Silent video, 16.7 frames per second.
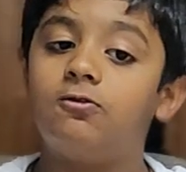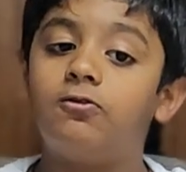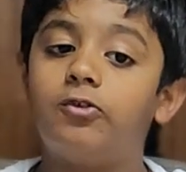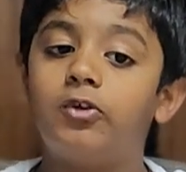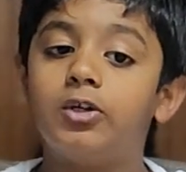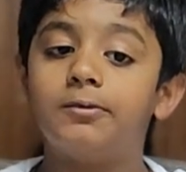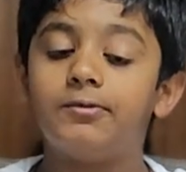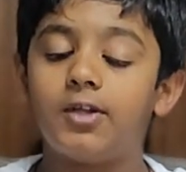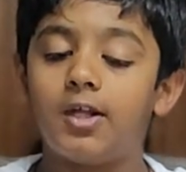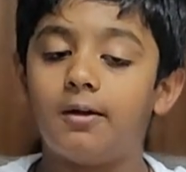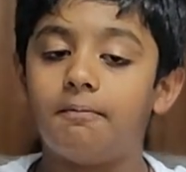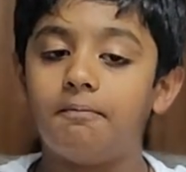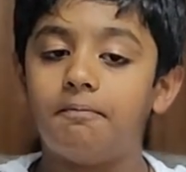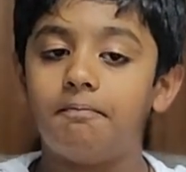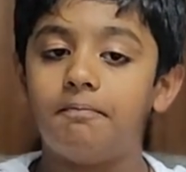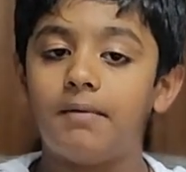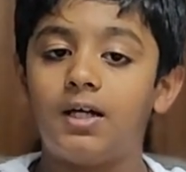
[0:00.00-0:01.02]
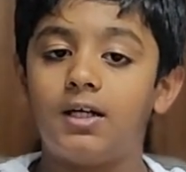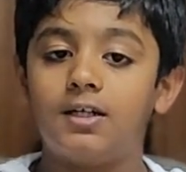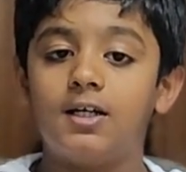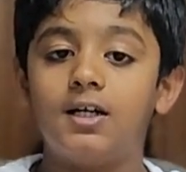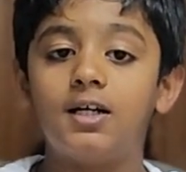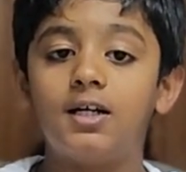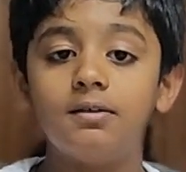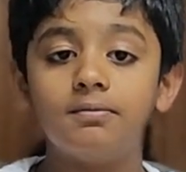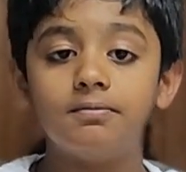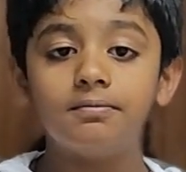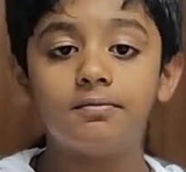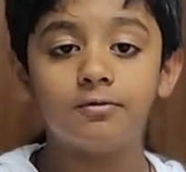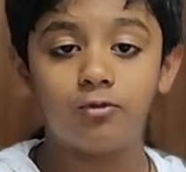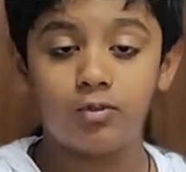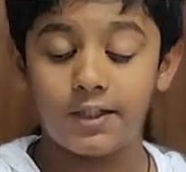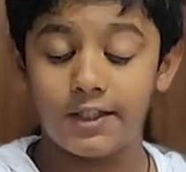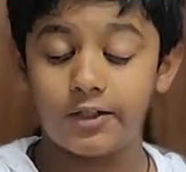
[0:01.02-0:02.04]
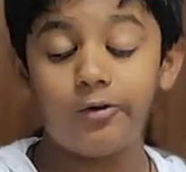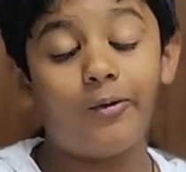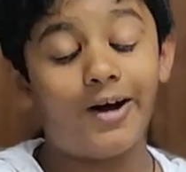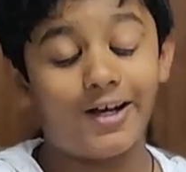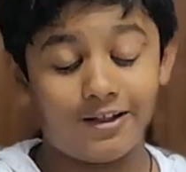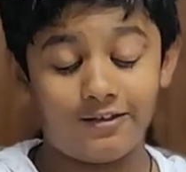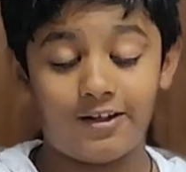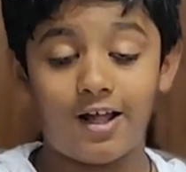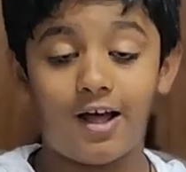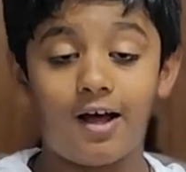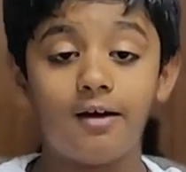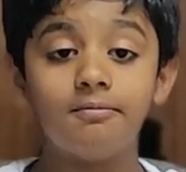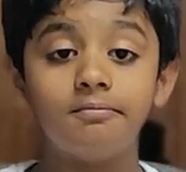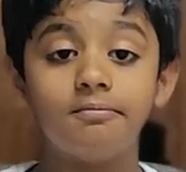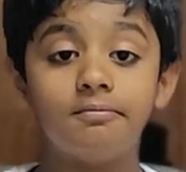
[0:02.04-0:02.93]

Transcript: forms and Mega Rayquaza.